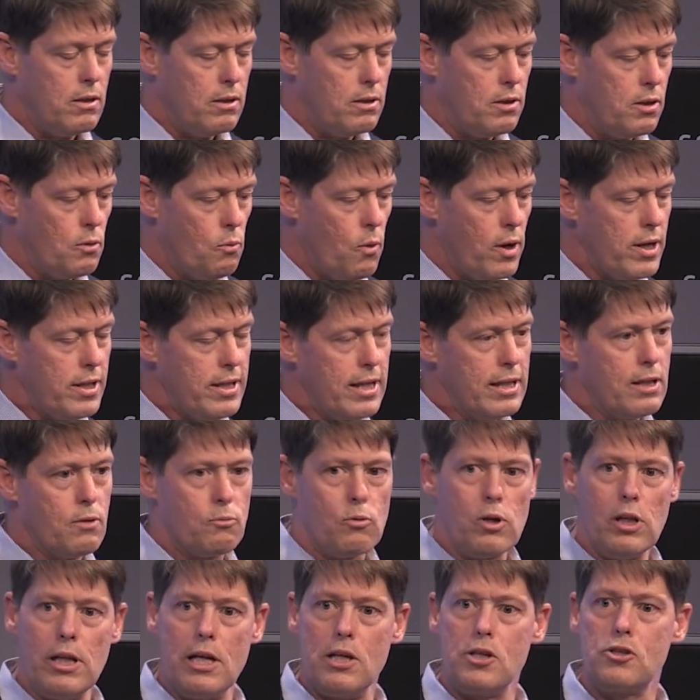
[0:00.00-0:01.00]
The one thing that
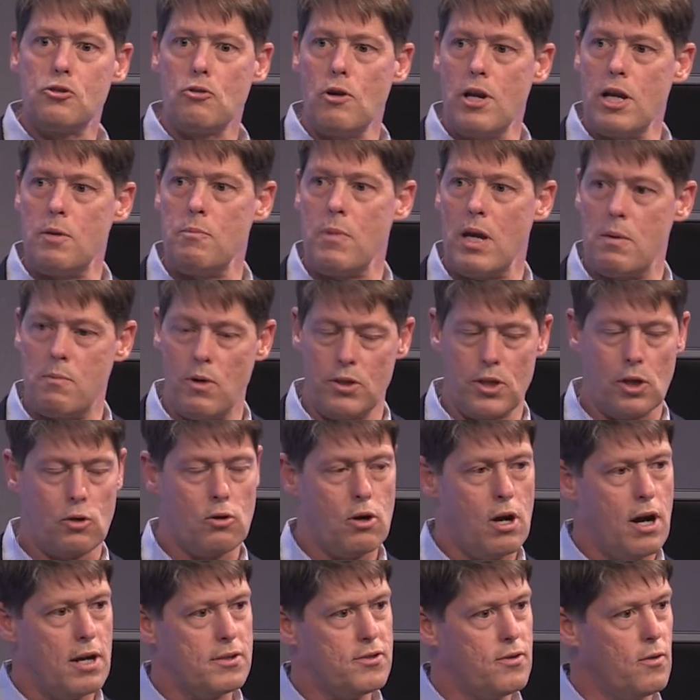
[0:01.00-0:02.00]
really intrigued me about the
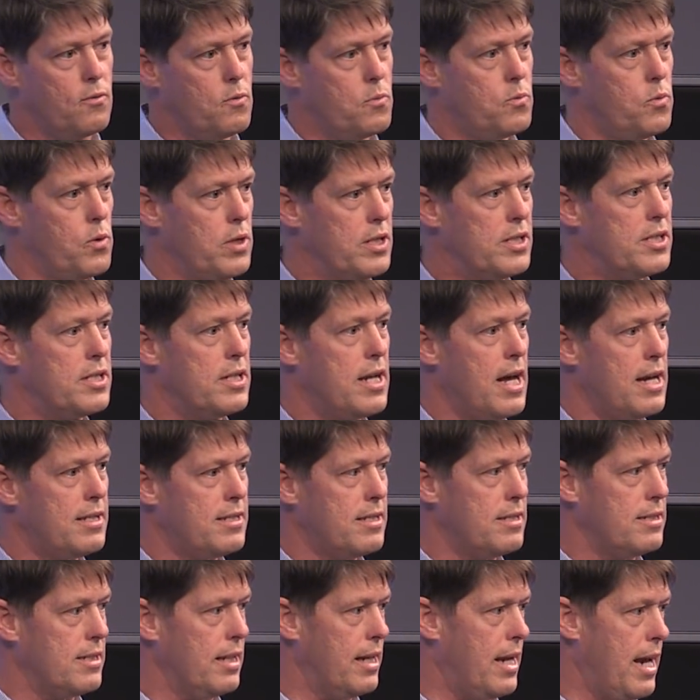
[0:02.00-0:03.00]
crossover between
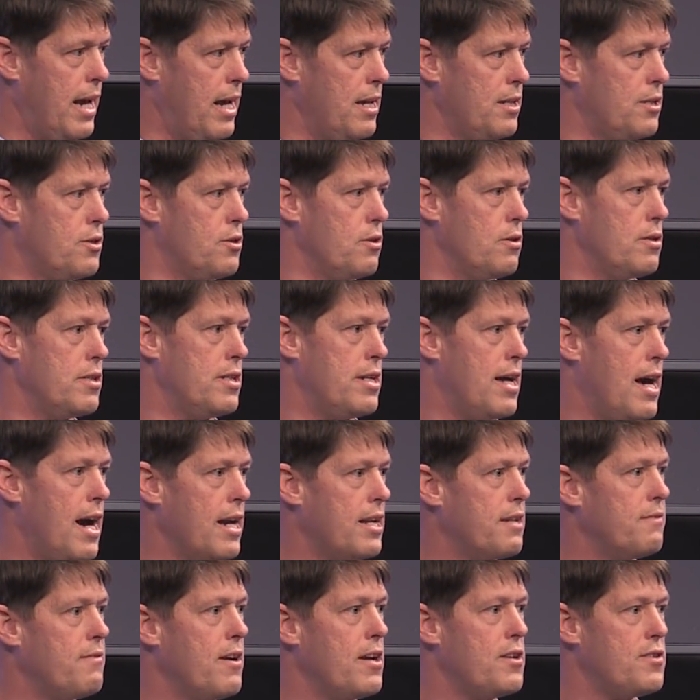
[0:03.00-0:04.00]
senescence and cancer is the
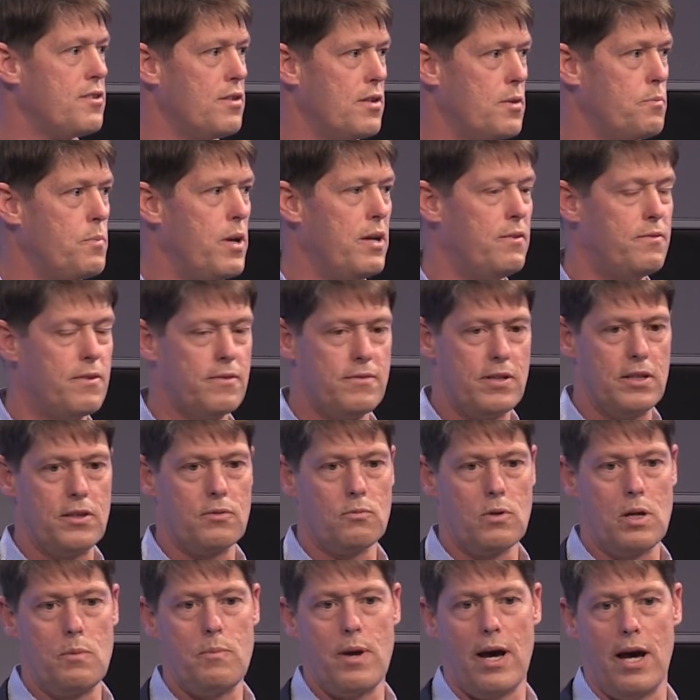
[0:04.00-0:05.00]
activation of the
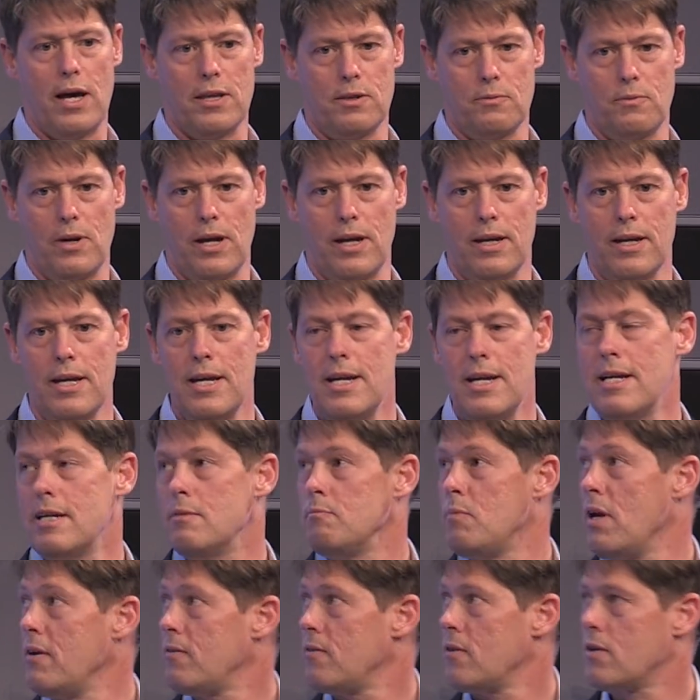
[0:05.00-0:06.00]
p53 pathway.
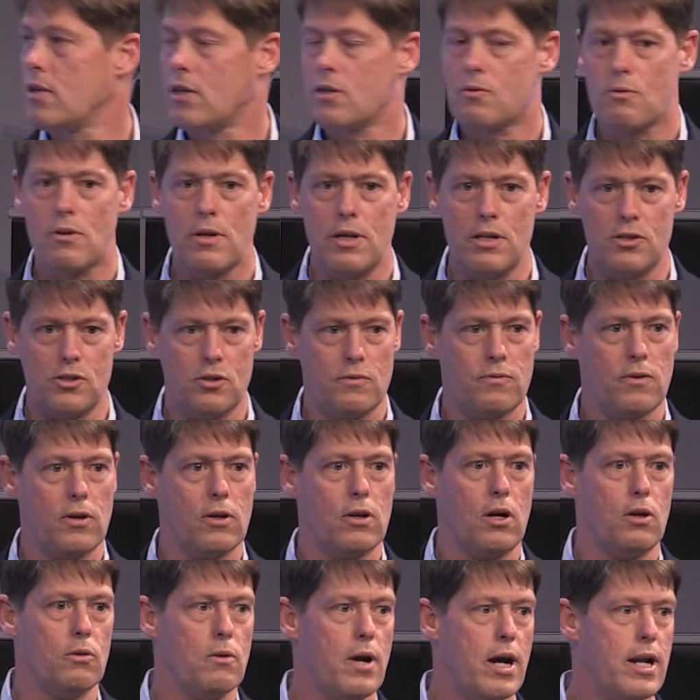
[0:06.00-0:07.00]
p53, as you've heard
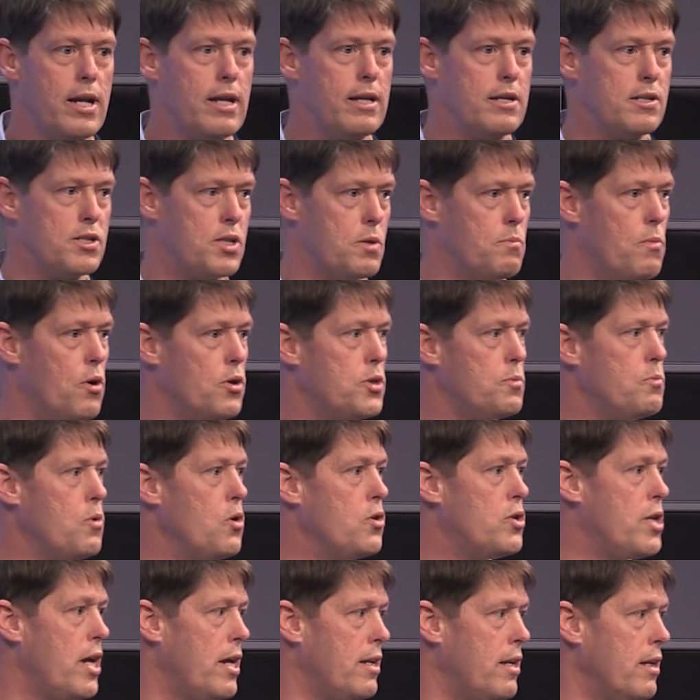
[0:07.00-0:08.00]
already, is the most
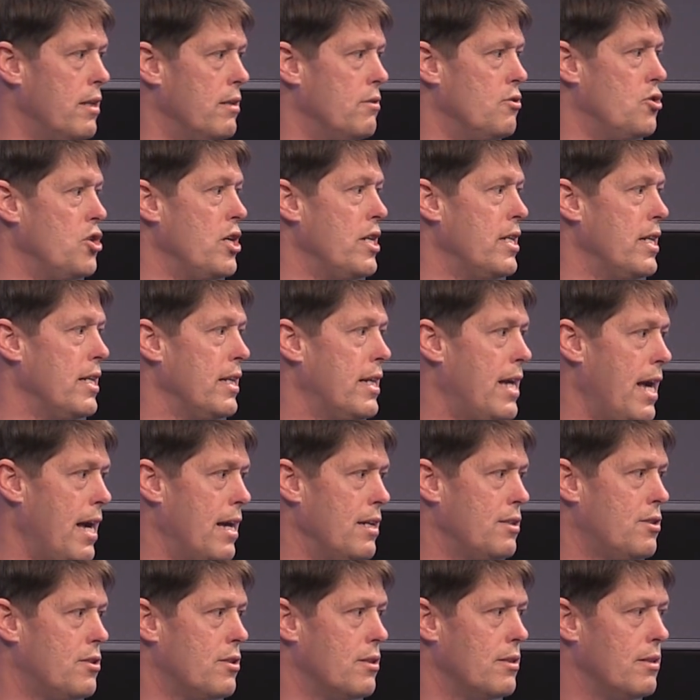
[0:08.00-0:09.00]
mutated gene in
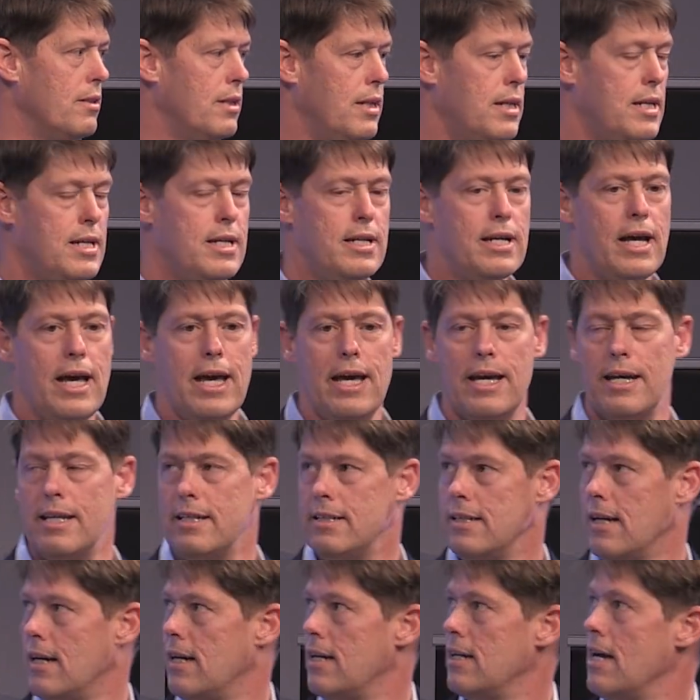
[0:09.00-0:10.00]
cancer. And
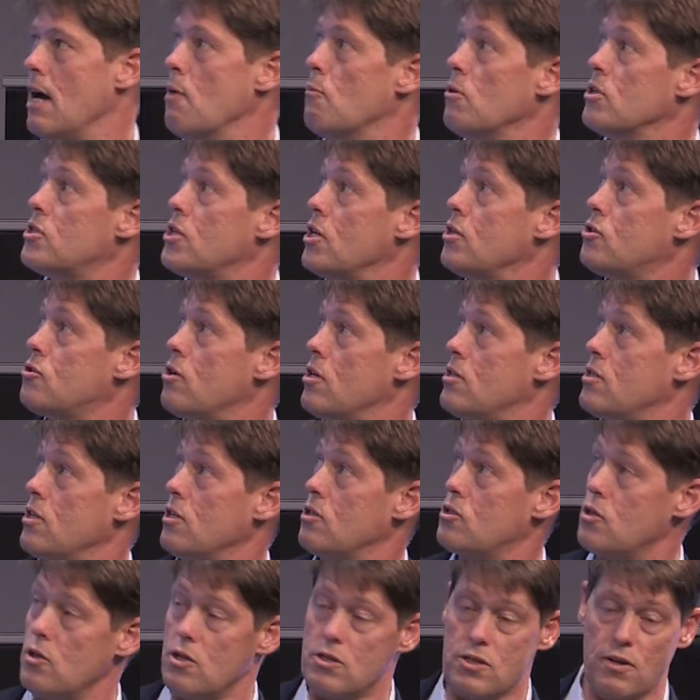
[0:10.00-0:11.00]
what's interesting,
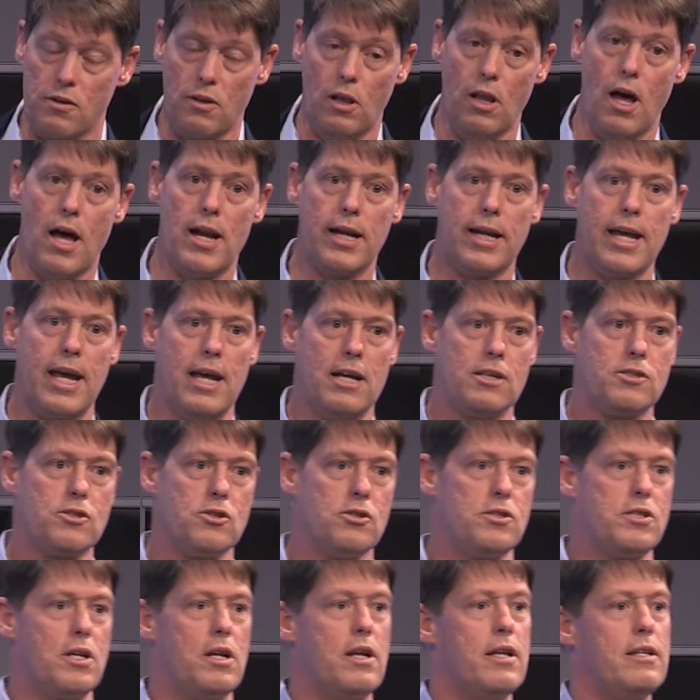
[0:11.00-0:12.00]
so there's a lot of
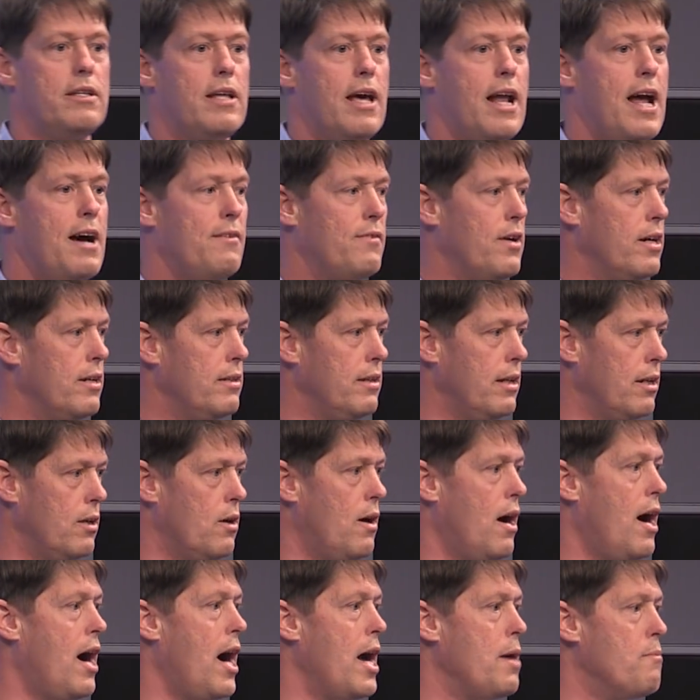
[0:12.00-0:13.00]
cancers that have a
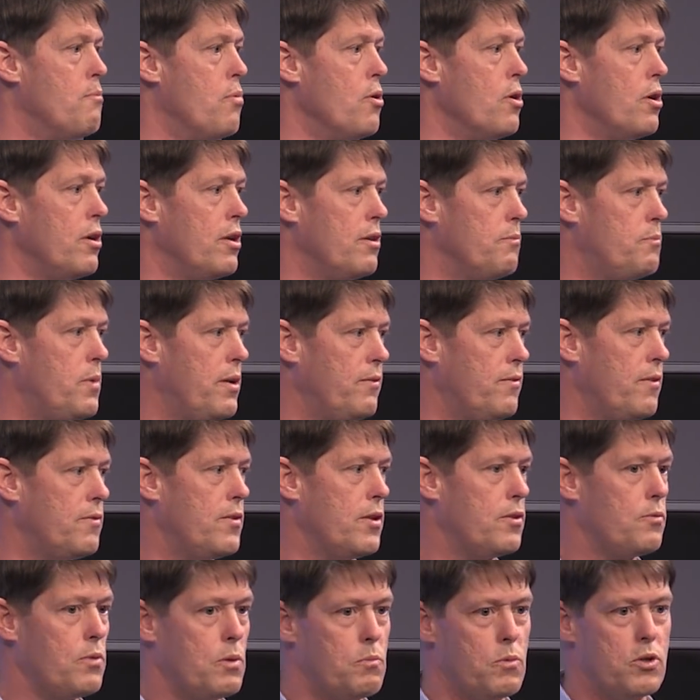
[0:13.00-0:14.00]
high burden of
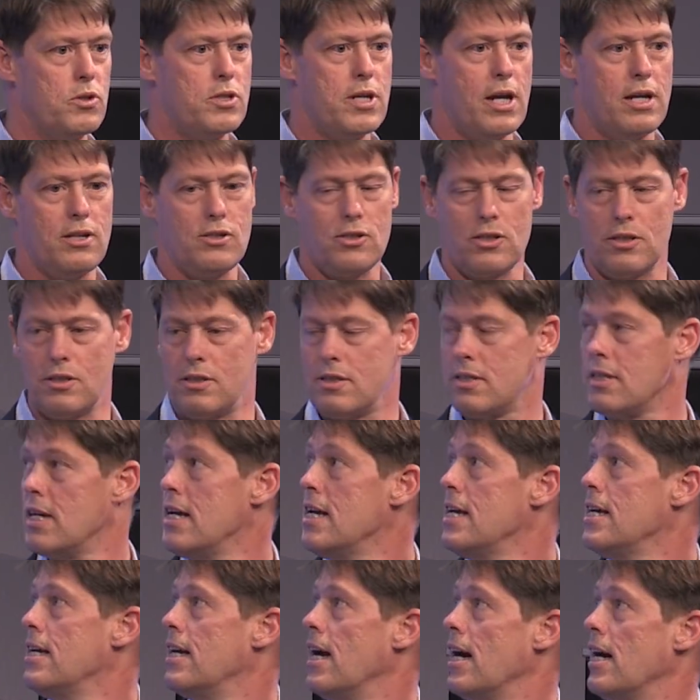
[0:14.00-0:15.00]
p53 mutations.
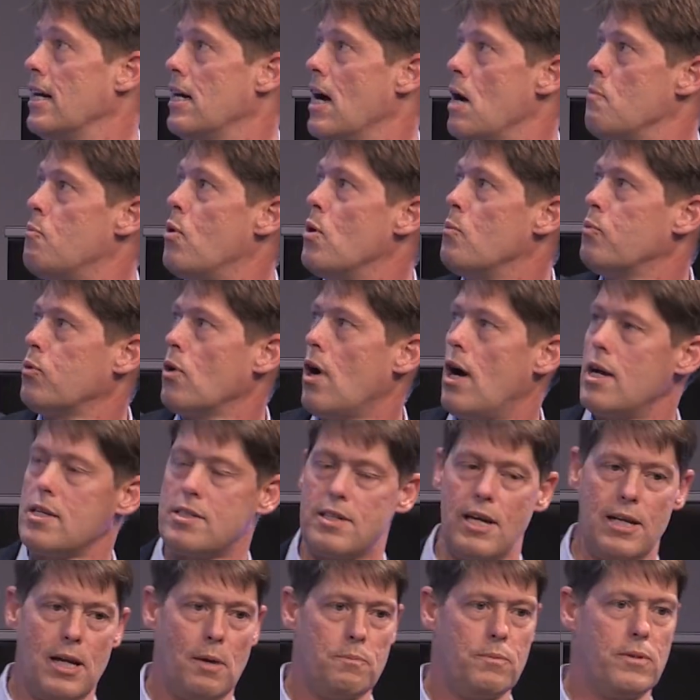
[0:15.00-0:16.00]
I put
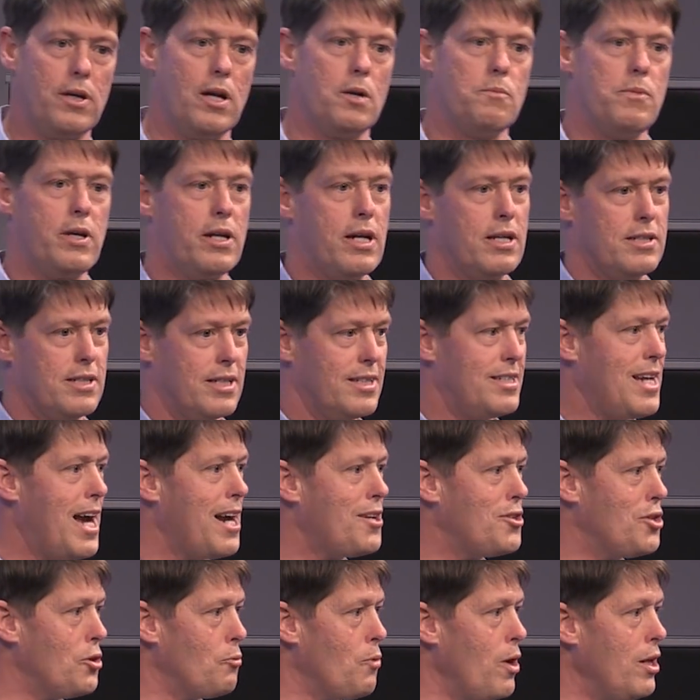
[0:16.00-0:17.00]
prostate up there because it's
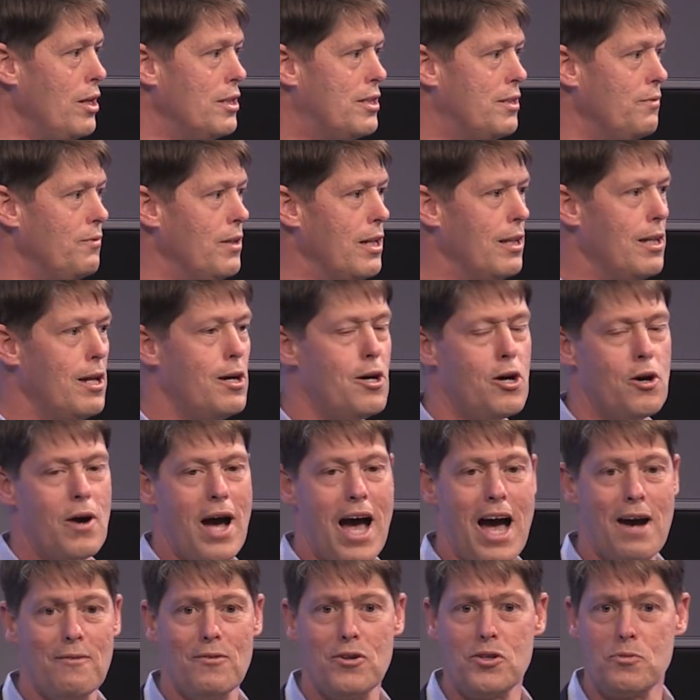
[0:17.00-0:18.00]
actually relatively low.
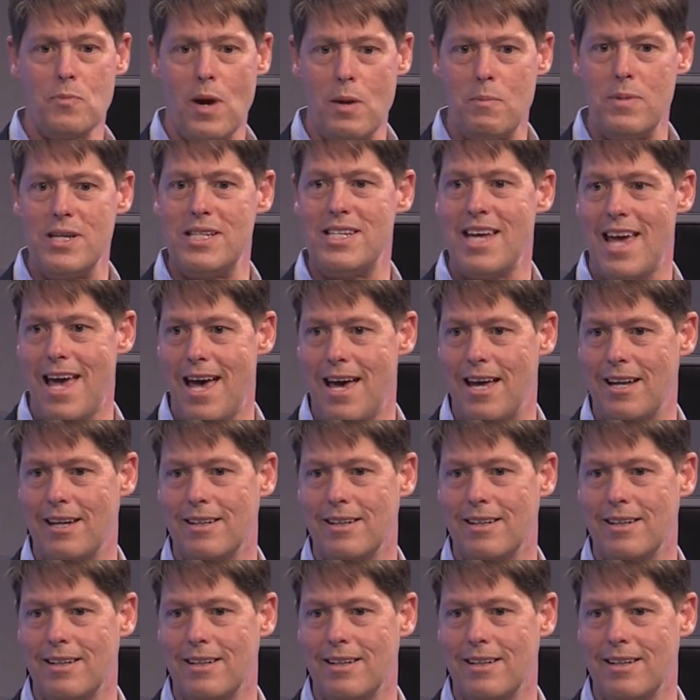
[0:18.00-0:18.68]
Average might be 10.